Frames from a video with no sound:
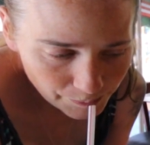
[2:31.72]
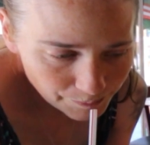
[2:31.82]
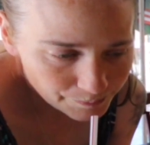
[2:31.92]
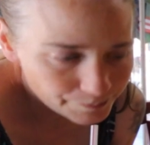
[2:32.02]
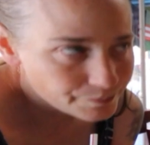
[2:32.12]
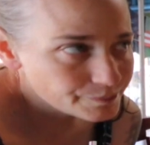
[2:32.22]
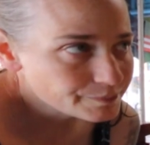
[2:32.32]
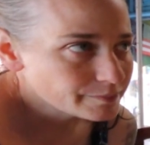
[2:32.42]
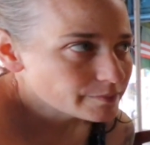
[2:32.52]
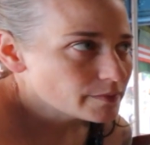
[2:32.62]

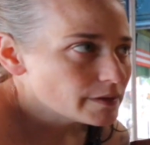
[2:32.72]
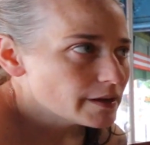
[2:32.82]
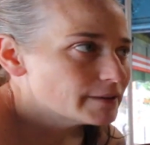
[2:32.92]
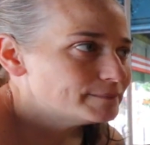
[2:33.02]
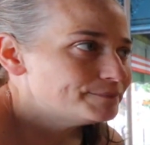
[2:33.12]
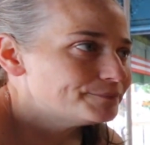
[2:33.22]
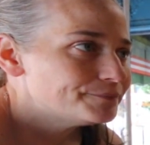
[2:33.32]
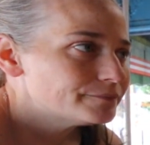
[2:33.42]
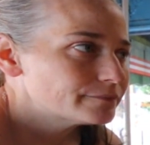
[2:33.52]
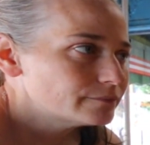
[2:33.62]

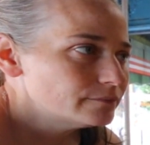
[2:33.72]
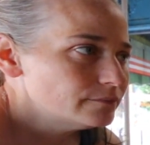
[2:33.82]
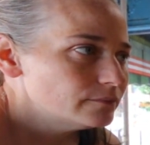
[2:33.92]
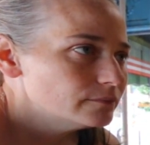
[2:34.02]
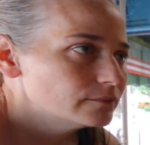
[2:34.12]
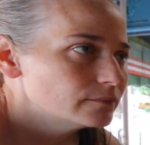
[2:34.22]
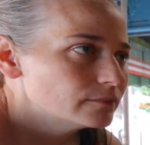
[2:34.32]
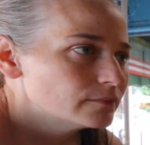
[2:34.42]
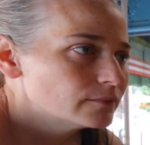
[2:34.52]
This person isn't speaking.